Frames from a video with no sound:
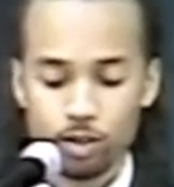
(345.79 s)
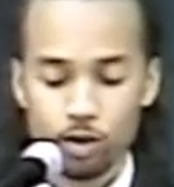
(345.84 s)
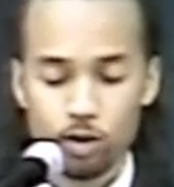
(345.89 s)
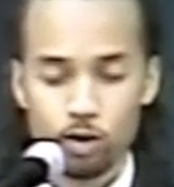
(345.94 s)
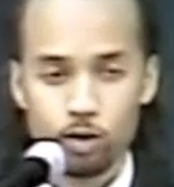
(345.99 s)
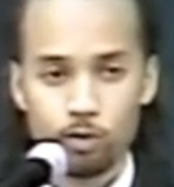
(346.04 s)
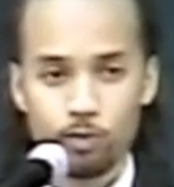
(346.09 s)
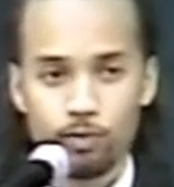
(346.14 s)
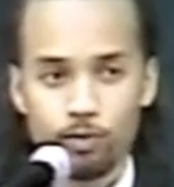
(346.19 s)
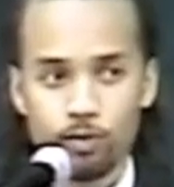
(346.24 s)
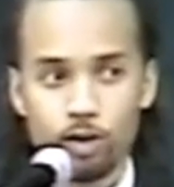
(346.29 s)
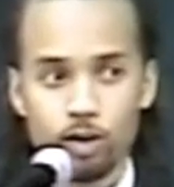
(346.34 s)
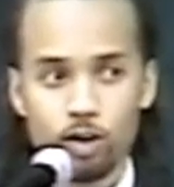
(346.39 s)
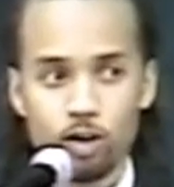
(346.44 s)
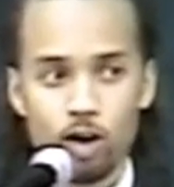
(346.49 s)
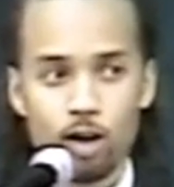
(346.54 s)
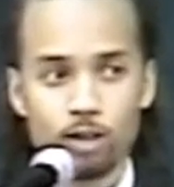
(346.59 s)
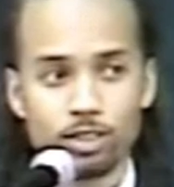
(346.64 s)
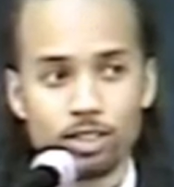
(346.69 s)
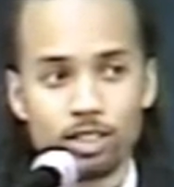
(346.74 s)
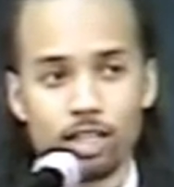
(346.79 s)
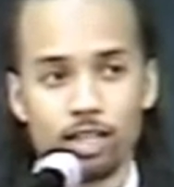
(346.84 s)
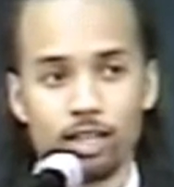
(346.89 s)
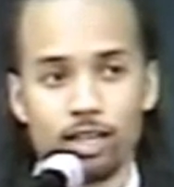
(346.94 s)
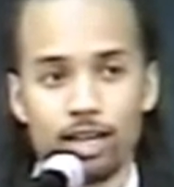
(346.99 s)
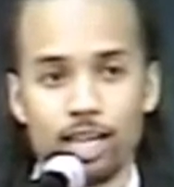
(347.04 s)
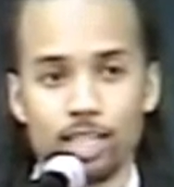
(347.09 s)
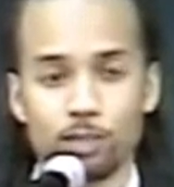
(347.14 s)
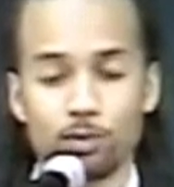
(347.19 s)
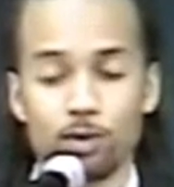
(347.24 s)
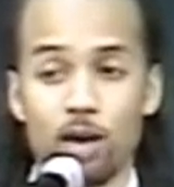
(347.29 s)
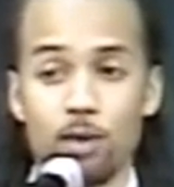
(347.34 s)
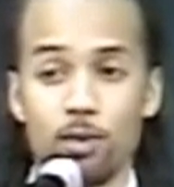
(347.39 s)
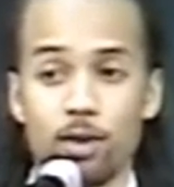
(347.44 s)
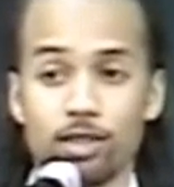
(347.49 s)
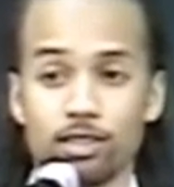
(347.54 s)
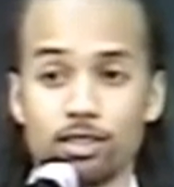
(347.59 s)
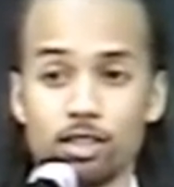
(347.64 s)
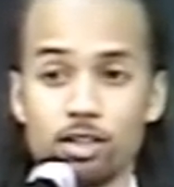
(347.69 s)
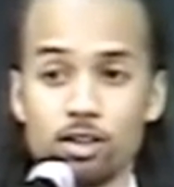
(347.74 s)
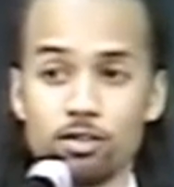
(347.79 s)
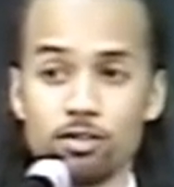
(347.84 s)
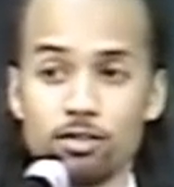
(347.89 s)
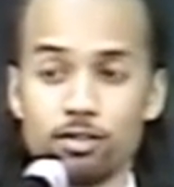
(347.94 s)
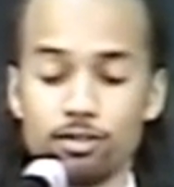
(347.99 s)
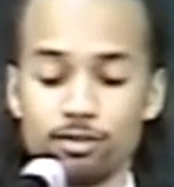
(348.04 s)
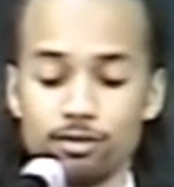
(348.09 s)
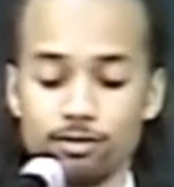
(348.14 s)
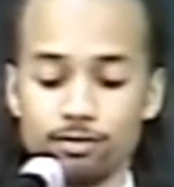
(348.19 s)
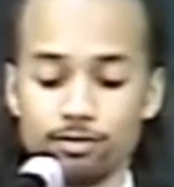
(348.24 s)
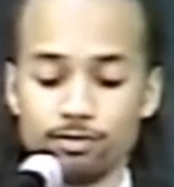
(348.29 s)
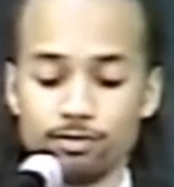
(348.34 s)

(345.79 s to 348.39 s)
So, I was in the class by myself.